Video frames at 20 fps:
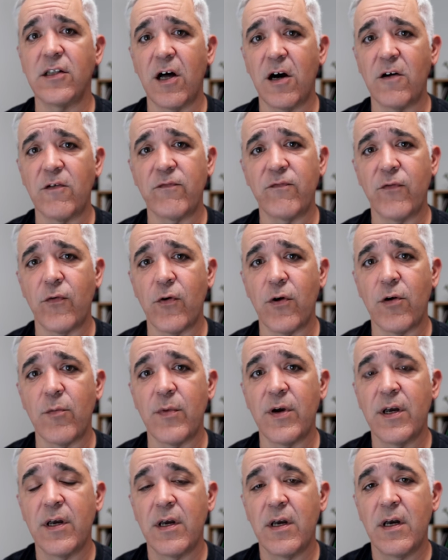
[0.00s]
long
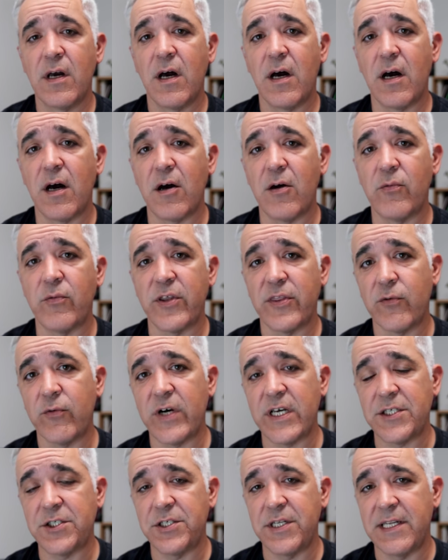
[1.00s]
form with
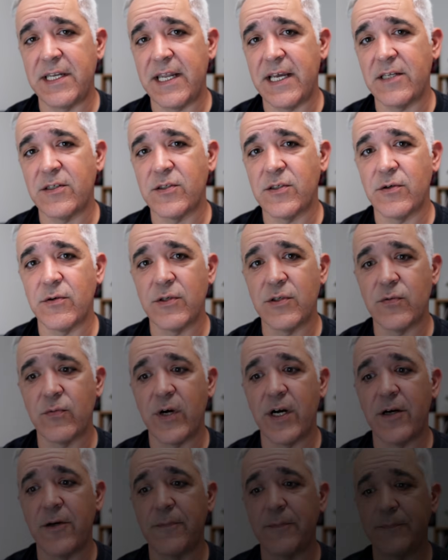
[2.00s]
question and answer as
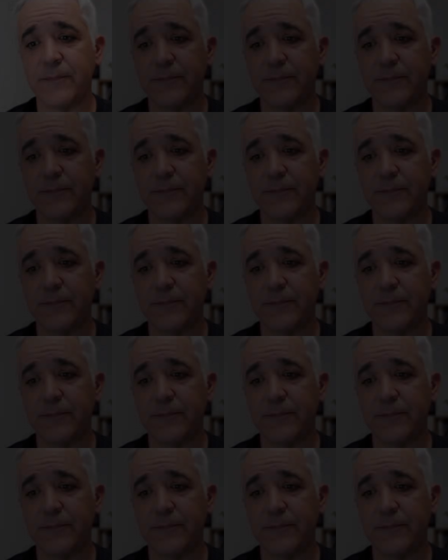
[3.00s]
well.